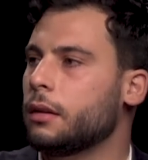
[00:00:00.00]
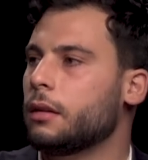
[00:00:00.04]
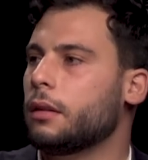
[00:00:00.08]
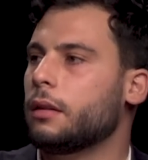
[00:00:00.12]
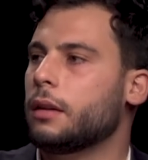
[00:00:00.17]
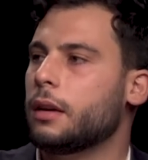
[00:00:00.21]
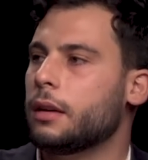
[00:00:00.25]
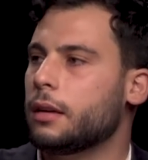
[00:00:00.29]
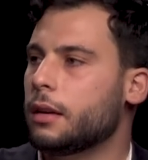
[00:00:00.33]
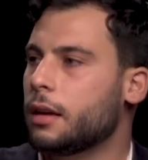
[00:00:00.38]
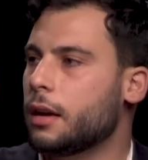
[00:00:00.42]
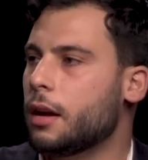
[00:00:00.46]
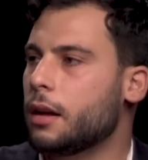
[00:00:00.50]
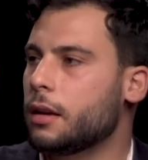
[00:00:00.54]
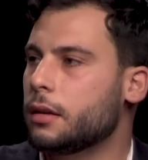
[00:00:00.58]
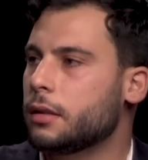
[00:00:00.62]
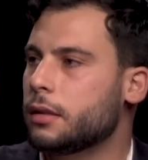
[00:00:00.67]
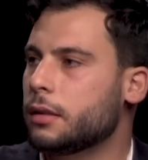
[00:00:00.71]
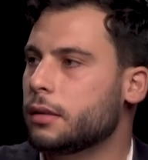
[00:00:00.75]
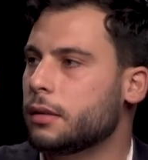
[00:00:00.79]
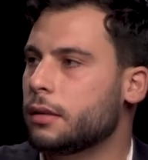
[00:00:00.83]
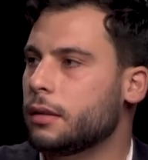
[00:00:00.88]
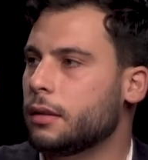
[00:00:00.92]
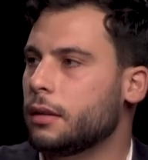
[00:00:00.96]
then
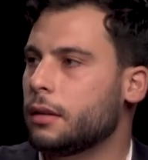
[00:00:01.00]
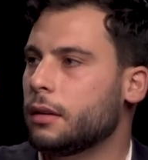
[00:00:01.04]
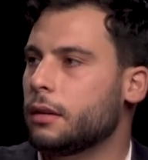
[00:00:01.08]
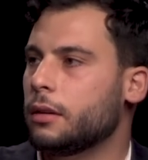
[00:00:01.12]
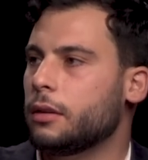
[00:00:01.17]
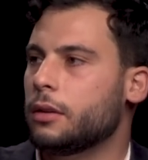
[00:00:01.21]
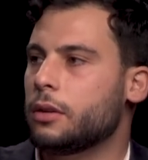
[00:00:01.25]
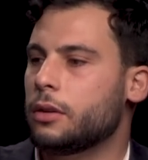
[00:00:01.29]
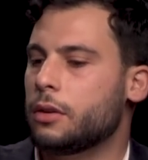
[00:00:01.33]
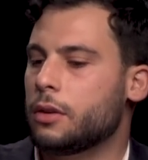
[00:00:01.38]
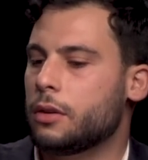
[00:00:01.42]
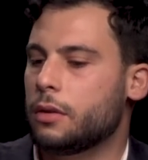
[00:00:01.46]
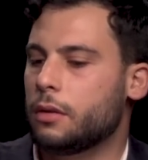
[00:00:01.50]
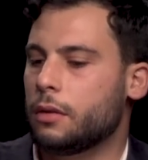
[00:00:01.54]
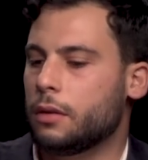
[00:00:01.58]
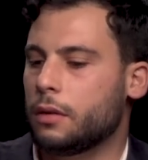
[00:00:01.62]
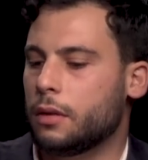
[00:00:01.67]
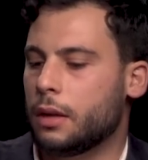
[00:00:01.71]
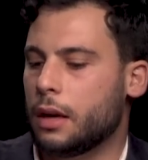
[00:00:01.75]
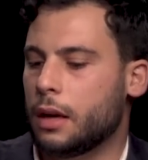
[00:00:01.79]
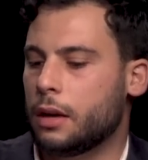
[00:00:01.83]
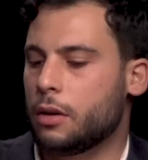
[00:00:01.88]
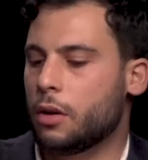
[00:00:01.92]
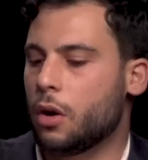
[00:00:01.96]
cut,
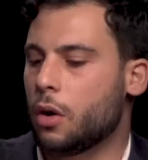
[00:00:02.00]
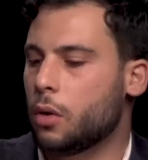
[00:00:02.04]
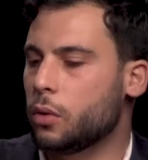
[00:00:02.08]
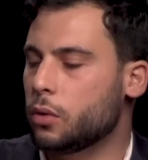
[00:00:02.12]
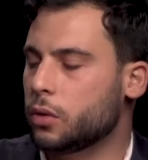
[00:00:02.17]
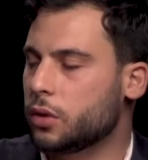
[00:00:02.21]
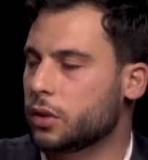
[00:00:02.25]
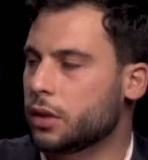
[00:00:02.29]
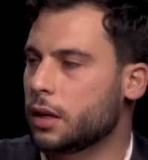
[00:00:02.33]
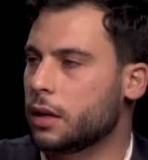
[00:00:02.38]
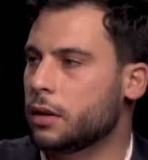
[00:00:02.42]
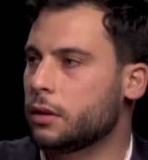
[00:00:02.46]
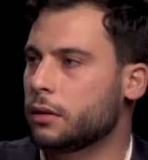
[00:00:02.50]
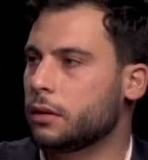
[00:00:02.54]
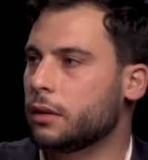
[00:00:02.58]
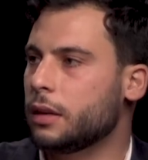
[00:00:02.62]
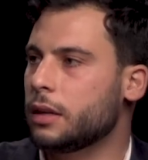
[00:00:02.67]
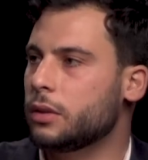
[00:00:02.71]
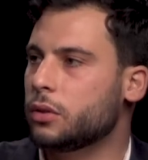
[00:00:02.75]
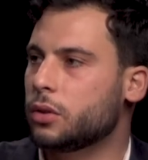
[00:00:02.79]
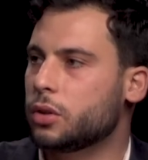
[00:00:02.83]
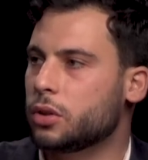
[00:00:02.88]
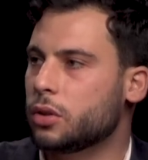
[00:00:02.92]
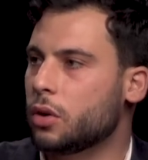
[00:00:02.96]
then wholesaled,
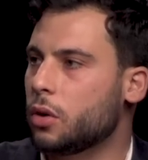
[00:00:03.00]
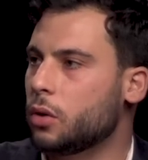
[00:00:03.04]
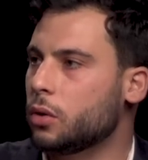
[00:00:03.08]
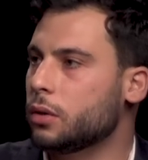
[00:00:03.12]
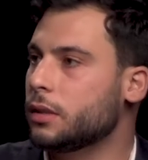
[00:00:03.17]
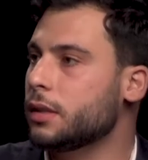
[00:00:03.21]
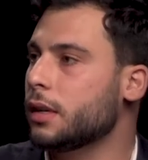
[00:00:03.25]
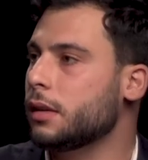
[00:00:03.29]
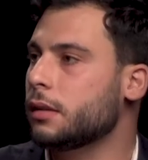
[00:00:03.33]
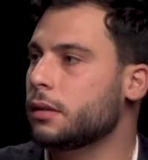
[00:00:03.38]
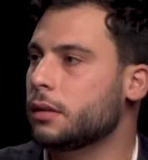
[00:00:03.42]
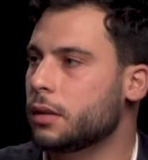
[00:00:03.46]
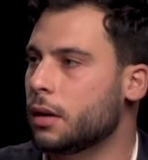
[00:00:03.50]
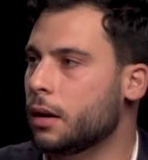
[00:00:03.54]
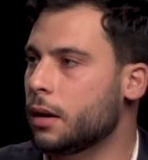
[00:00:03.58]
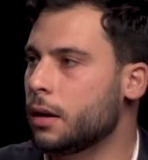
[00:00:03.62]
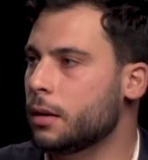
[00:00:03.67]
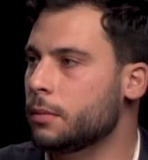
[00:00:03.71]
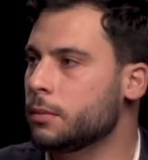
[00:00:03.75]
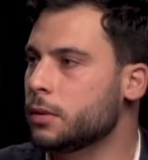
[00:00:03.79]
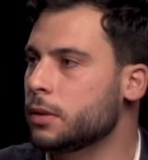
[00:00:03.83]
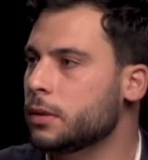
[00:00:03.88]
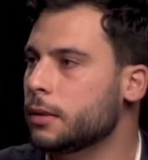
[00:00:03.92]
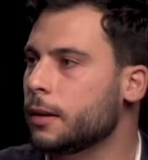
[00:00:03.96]
then sold 10
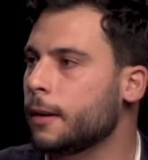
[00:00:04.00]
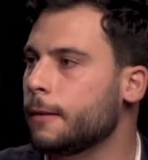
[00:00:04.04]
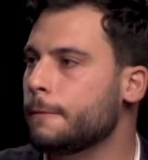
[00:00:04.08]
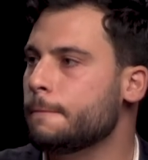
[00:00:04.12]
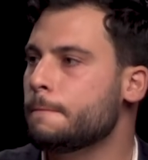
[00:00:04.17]
times,